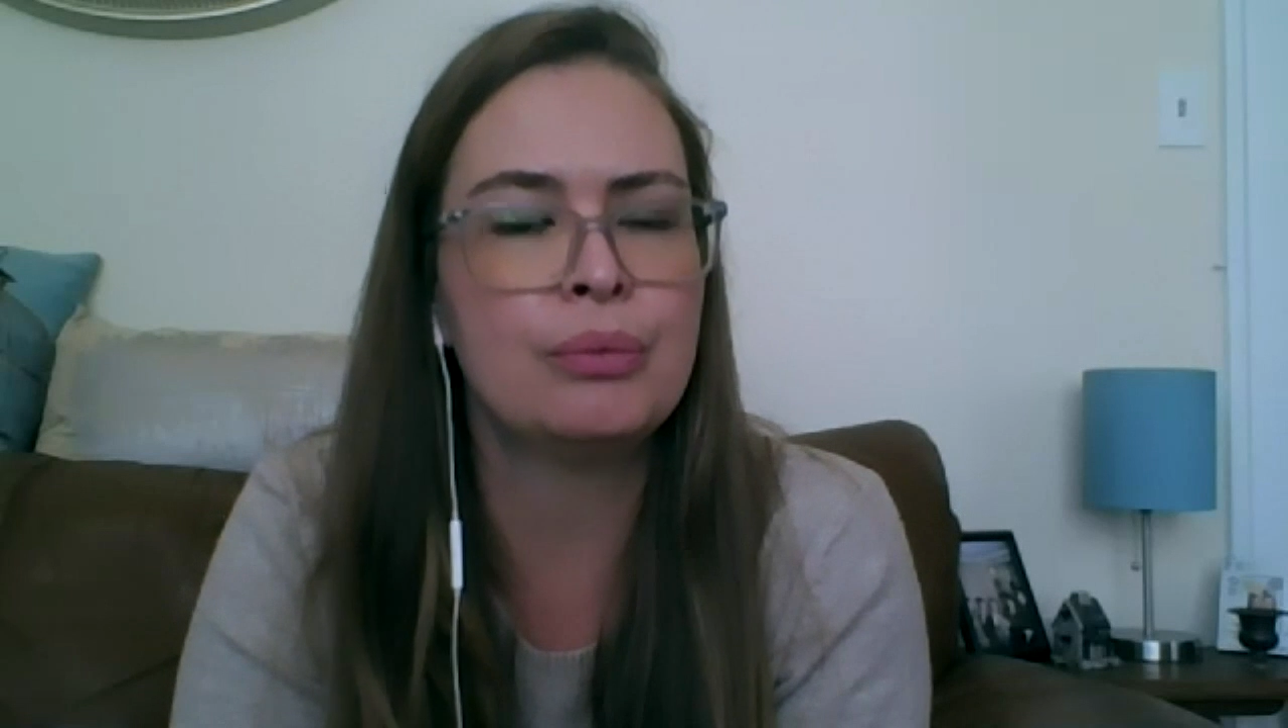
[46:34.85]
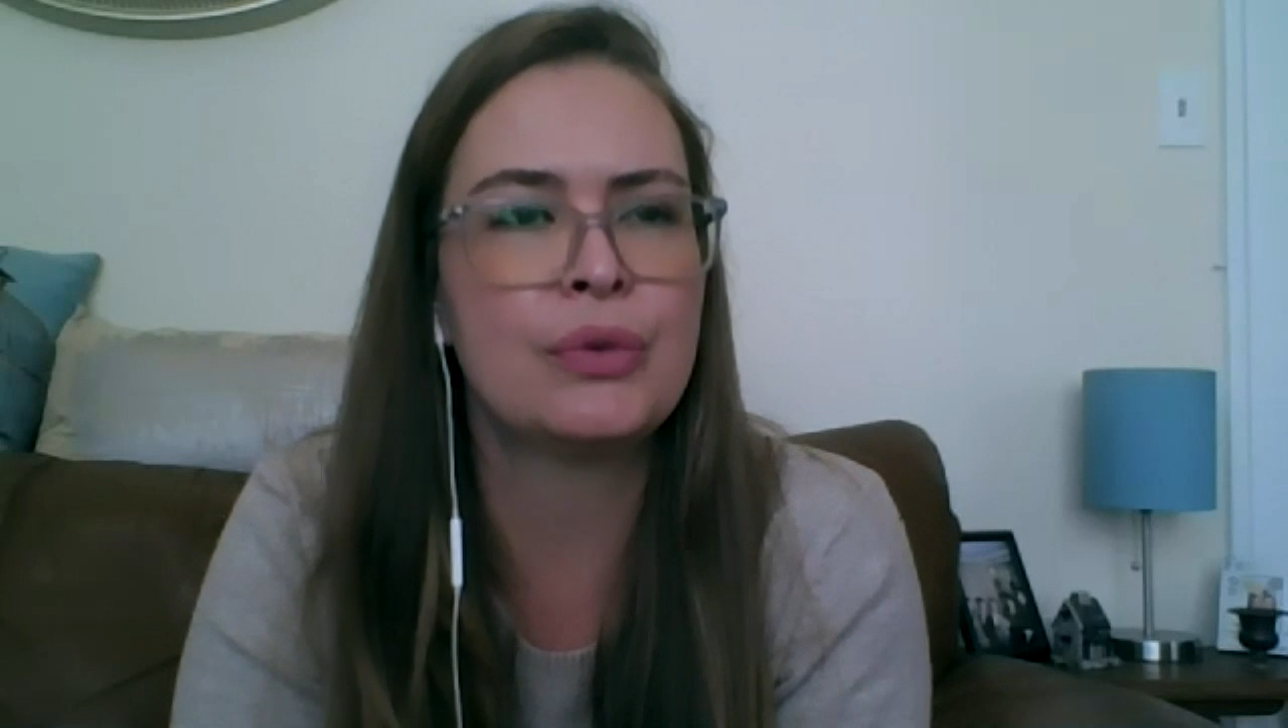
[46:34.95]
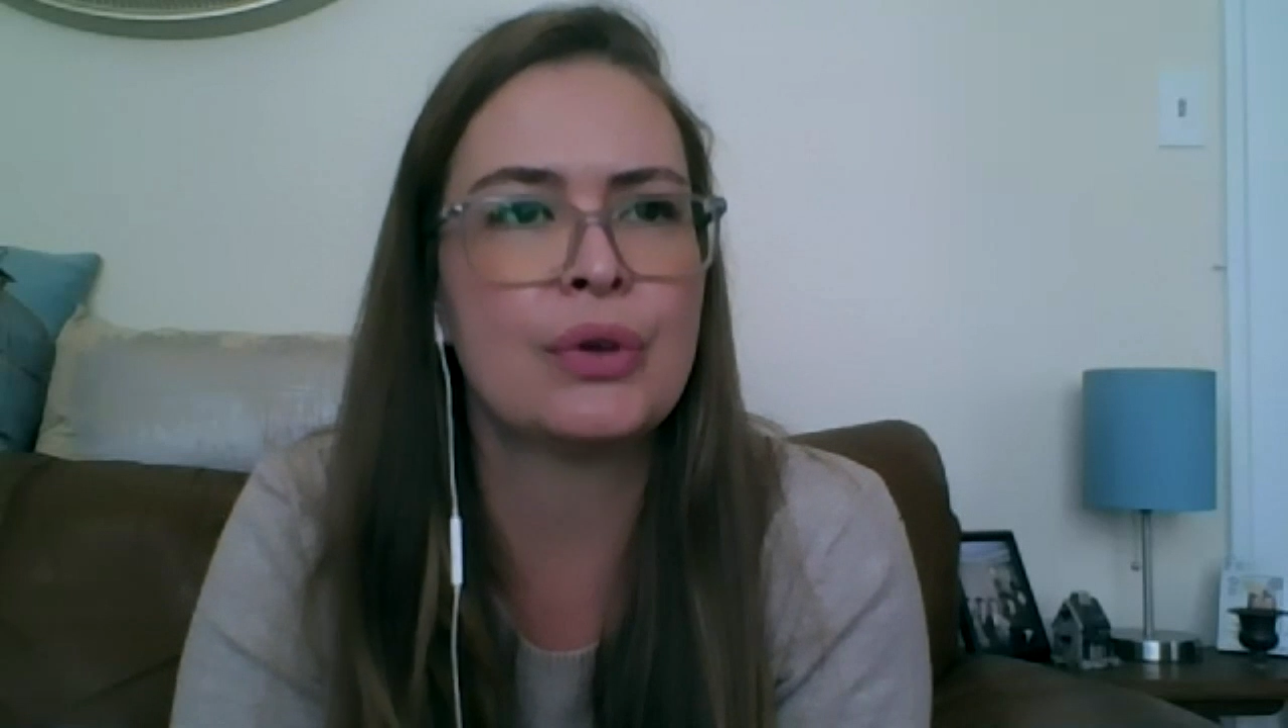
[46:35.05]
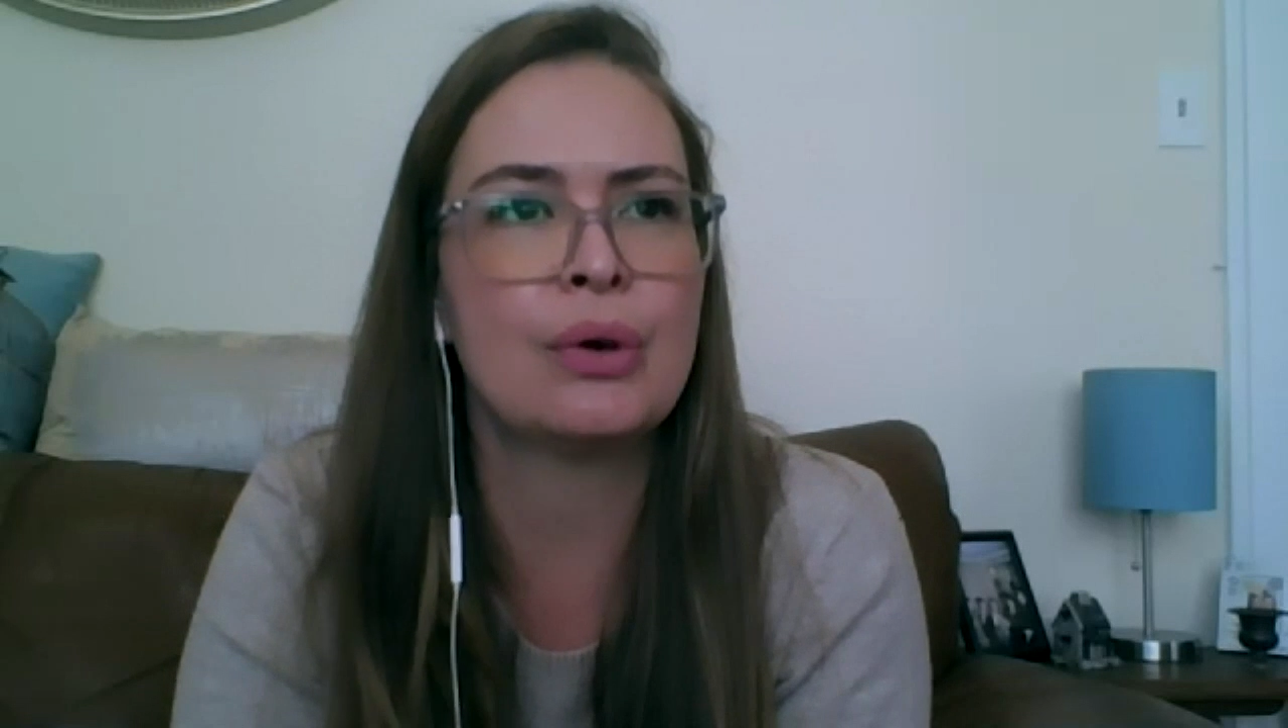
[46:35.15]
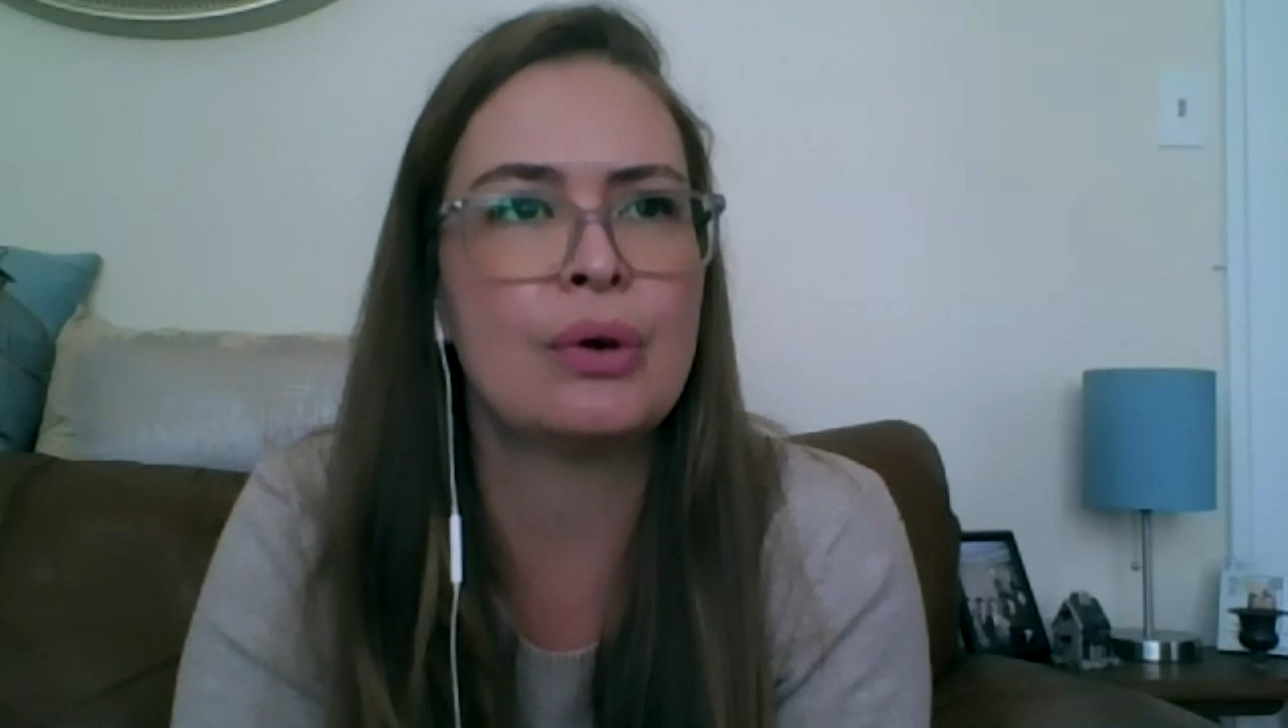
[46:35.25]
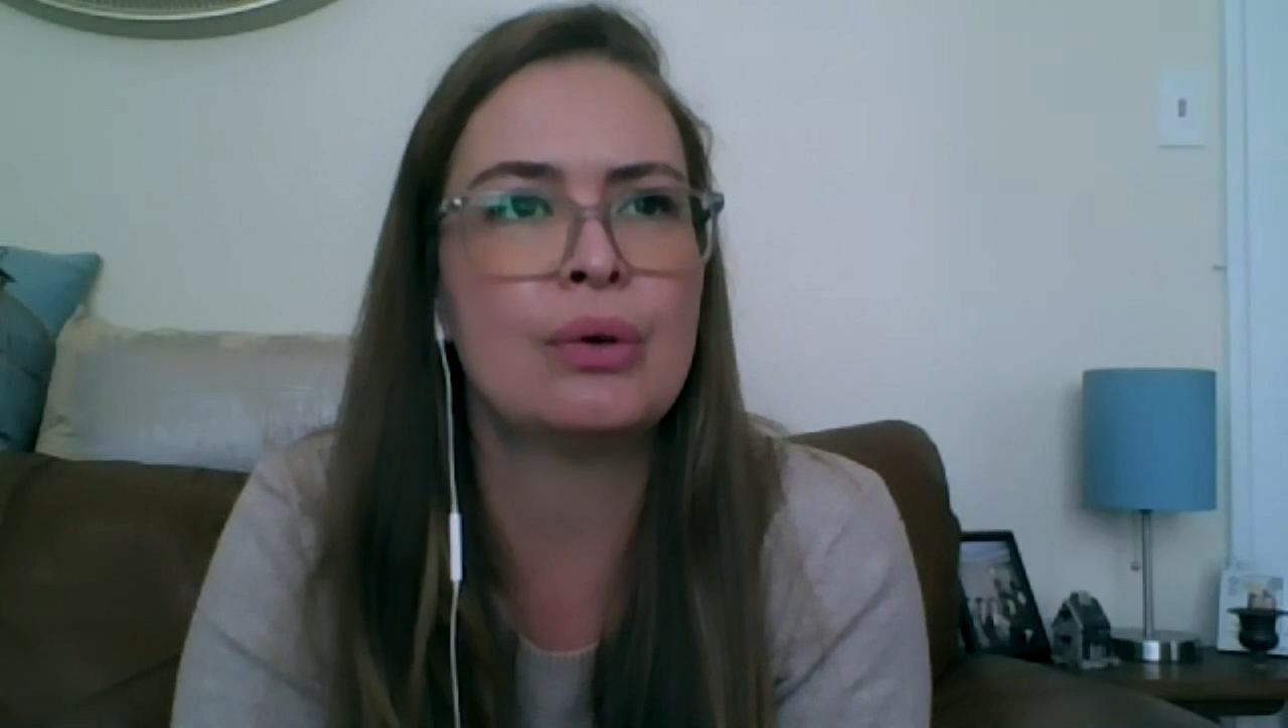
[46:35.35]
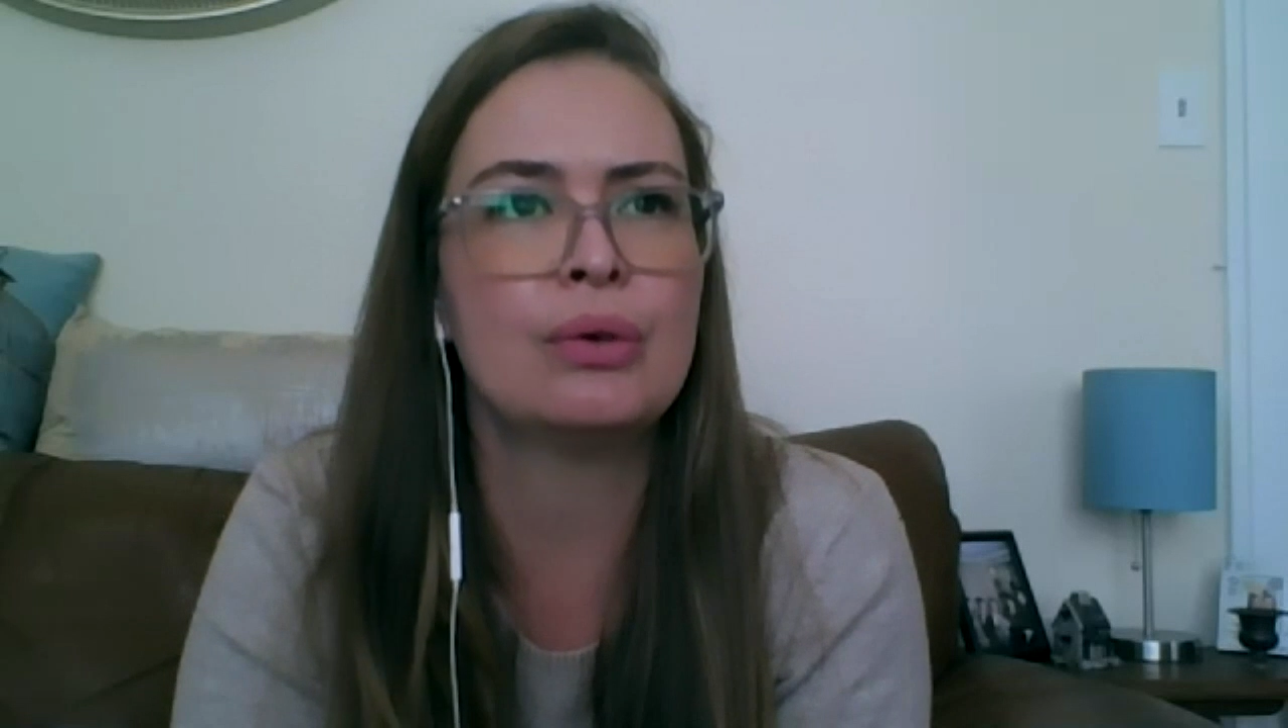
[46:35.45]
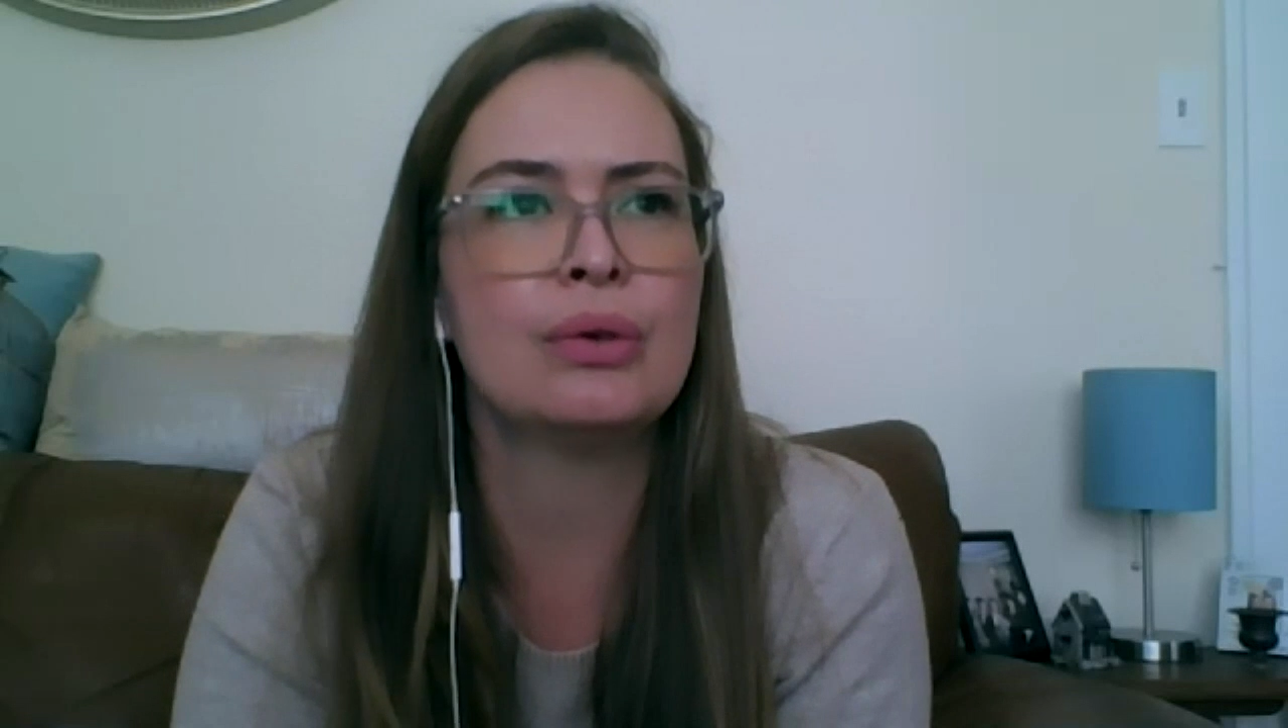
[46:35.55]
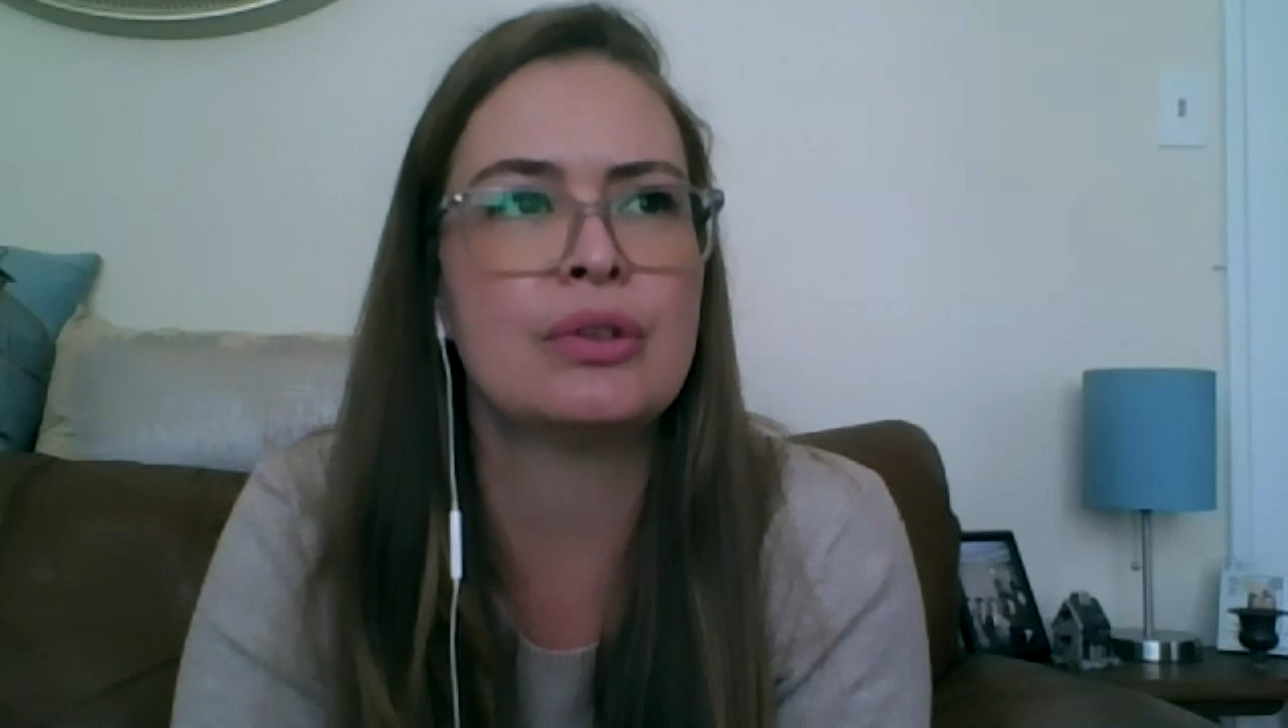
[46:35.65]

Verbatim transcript: so